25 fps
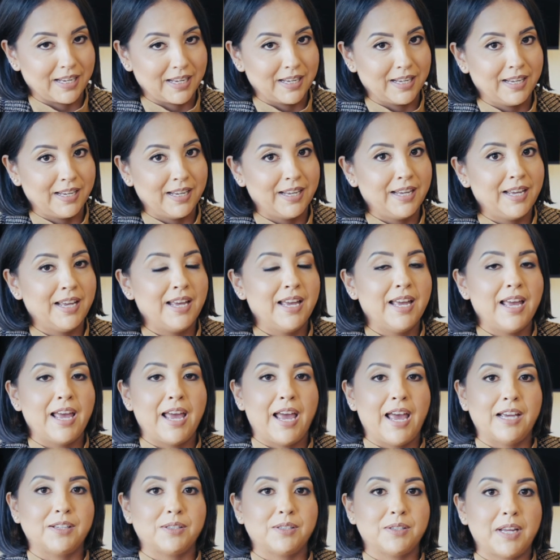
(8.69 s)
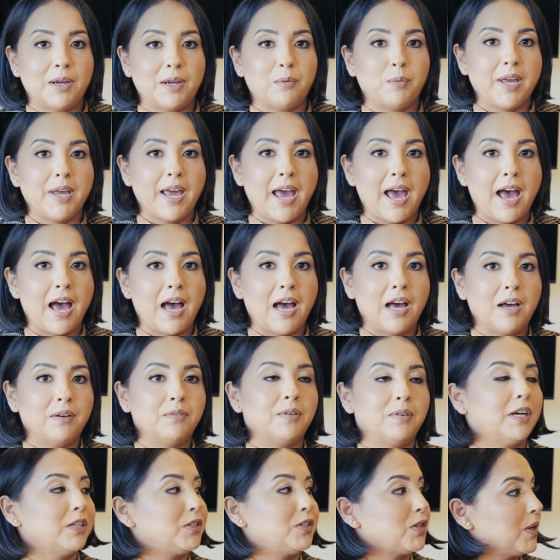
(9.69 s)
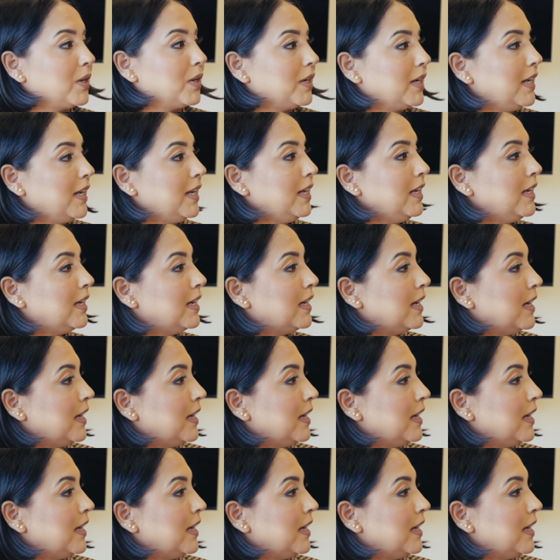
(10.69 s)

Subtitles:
And today we have attorney